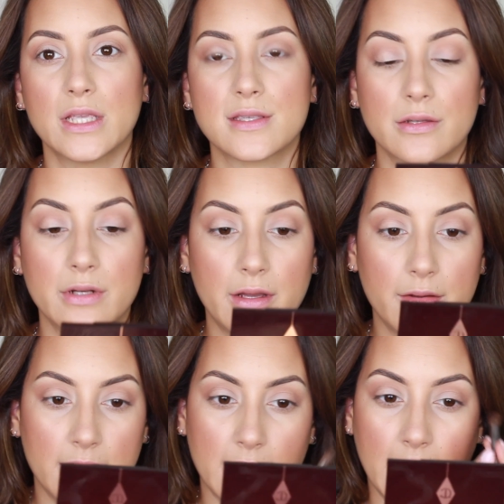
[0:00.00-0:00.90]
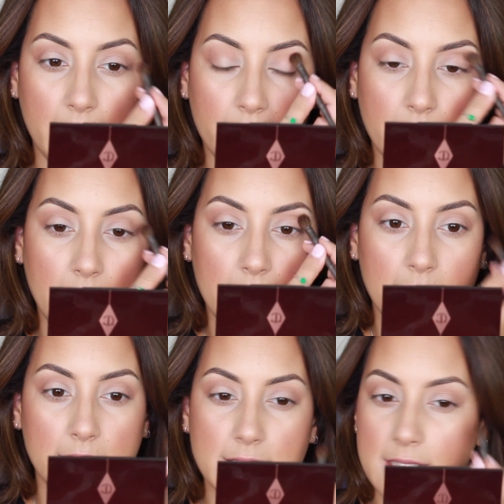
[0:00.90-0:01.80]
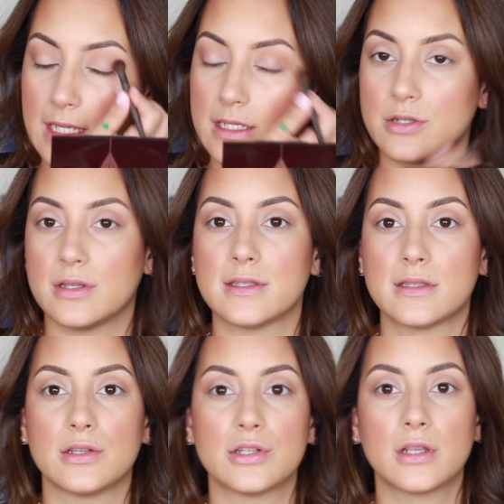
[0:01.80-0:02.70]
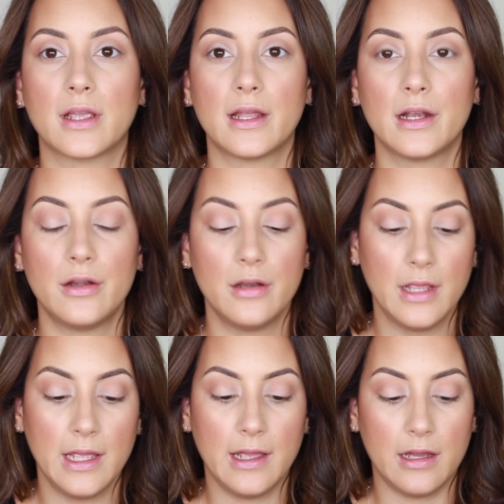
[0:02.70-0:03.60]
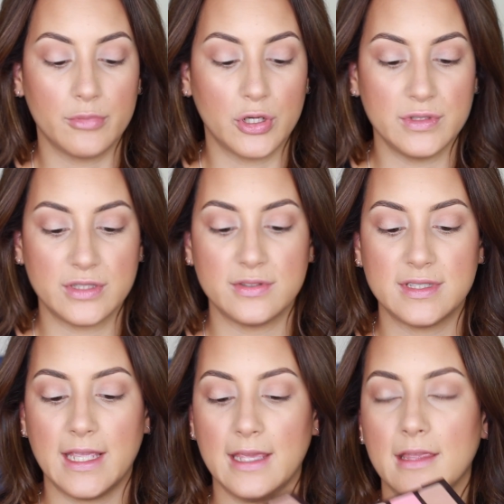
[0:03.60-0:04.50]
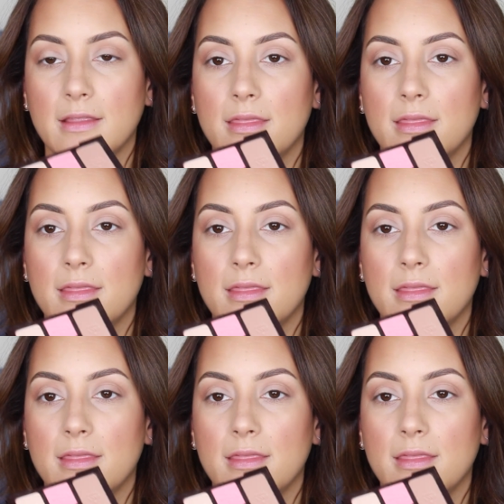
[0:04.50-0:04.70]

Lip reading: So now that I have that as a transition color, I'm going to take